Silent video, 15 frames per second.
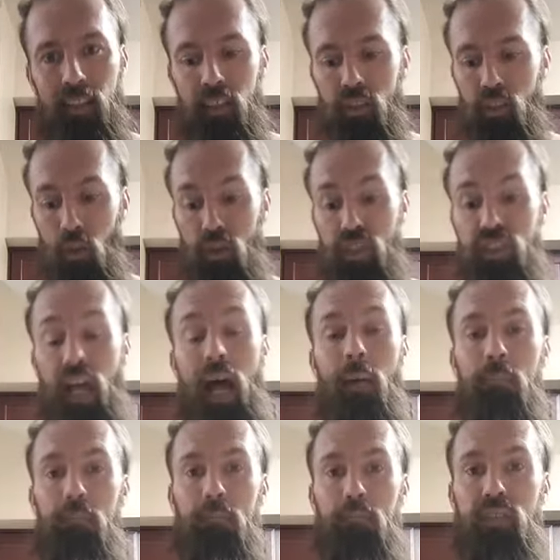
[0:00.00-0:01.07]
So
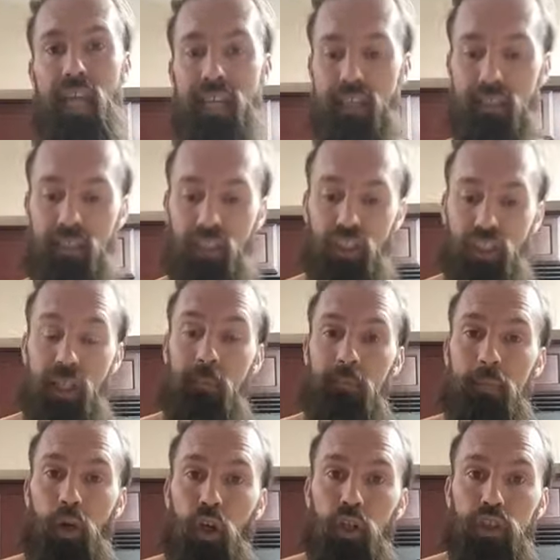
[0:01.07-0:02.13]
stop taking this
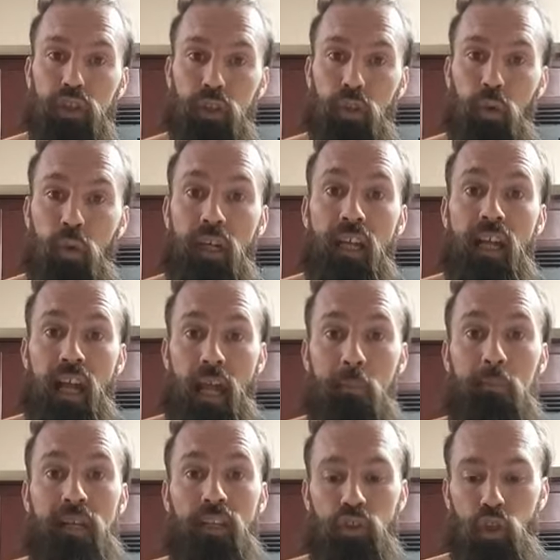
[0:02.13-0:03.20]
shit personal
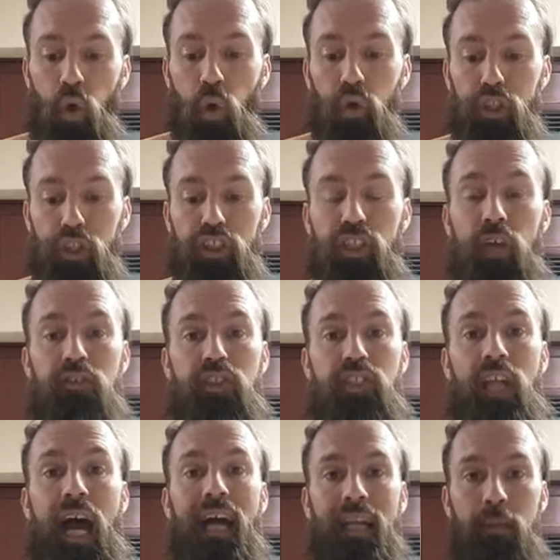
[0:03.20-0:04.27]
and being told your stuff's
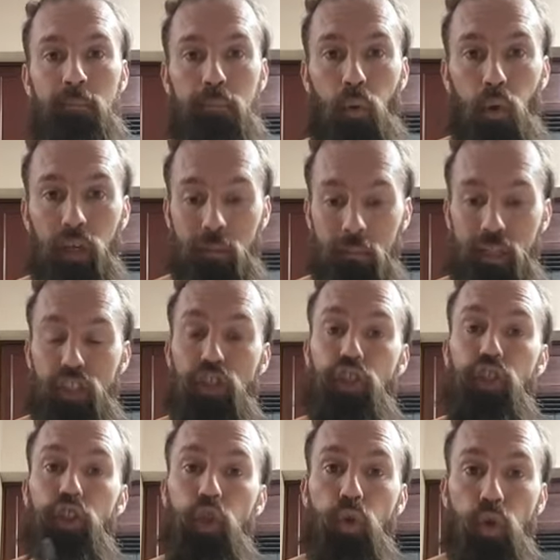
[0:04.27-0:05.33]
not important
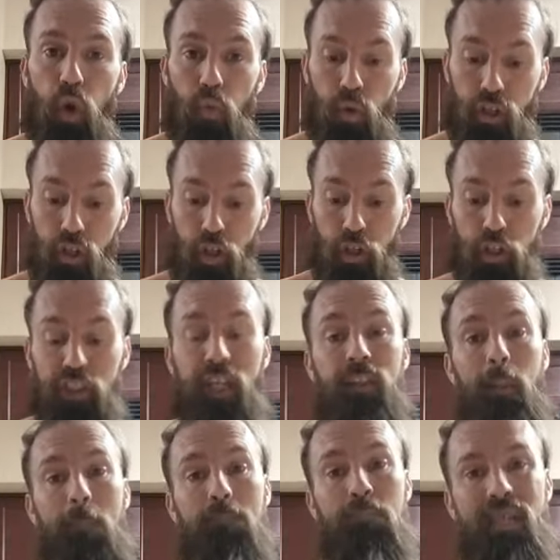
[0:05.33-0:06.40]
because you don't want to
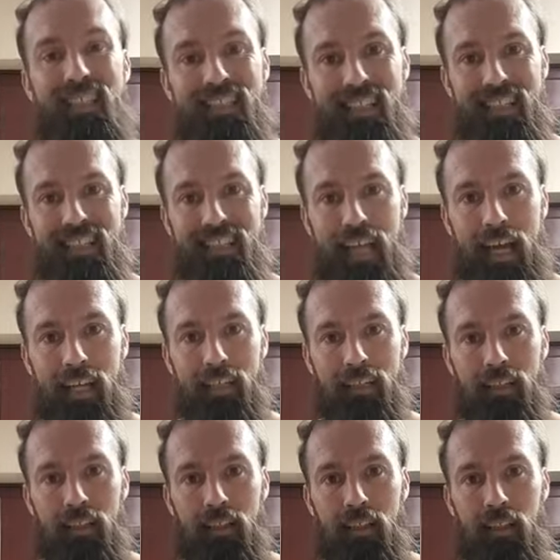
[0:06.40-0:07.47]
understand the business side.
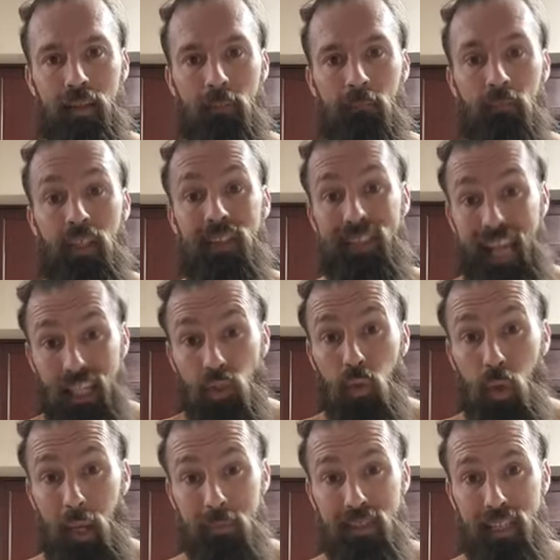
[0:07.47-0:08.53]
That's
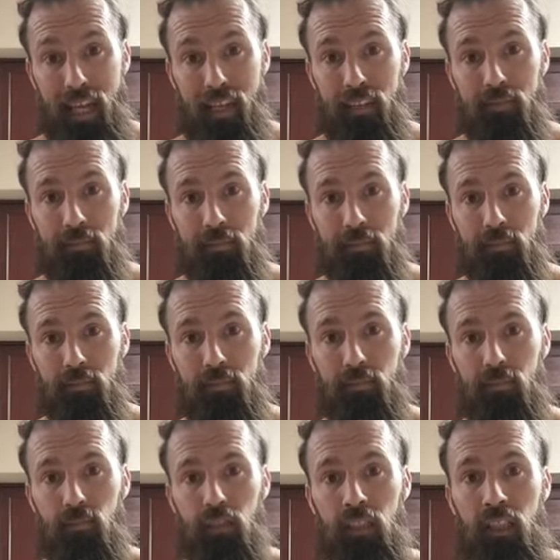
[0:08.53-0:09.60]
what I'm saying.
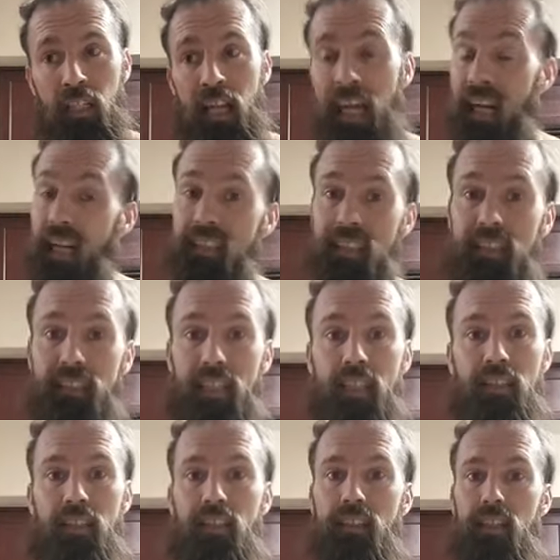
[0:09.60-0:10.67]
And I did
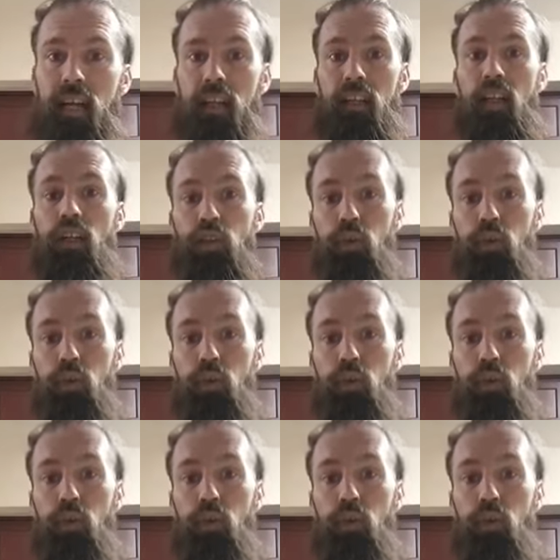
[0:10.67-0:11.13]
10 years of that.